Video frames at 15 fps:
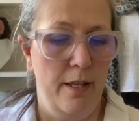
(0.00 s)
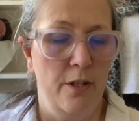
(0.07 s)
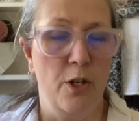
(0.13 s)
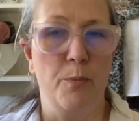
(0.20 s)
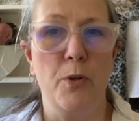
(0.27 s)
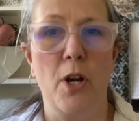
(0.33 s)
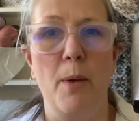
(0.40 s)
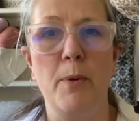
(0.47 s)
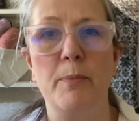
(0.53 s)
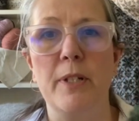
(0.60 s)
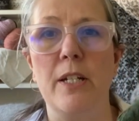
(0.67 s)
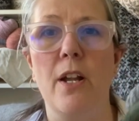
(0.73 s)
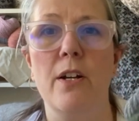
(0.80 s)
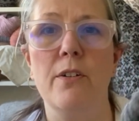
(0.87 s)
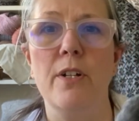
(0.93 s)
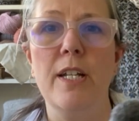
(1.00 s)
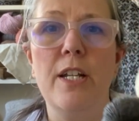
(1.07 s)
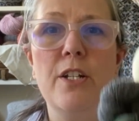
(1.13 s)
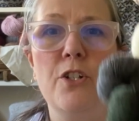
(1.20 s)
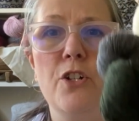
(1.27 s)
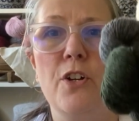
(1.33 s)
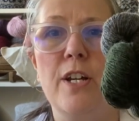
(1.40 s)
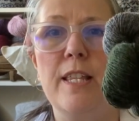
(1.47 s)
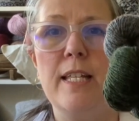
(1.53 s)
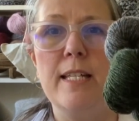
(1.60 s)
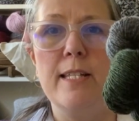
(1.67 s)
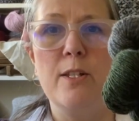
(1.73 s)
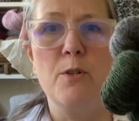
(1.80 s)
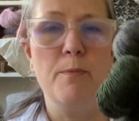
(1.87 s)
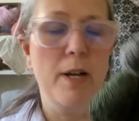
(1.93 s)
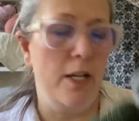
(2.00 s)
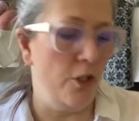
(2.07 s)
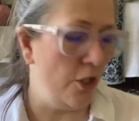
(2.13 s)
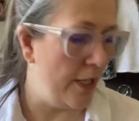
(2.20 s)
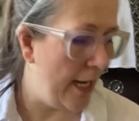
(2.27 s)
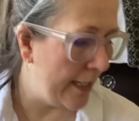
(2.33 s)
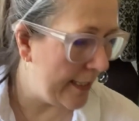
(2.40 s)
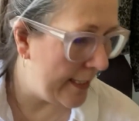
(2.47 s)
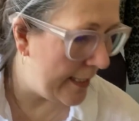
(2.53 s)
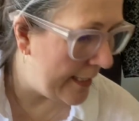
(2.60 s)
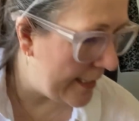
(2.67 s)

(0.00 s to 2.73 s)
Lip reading: You're probably not going to enjoy this so much next to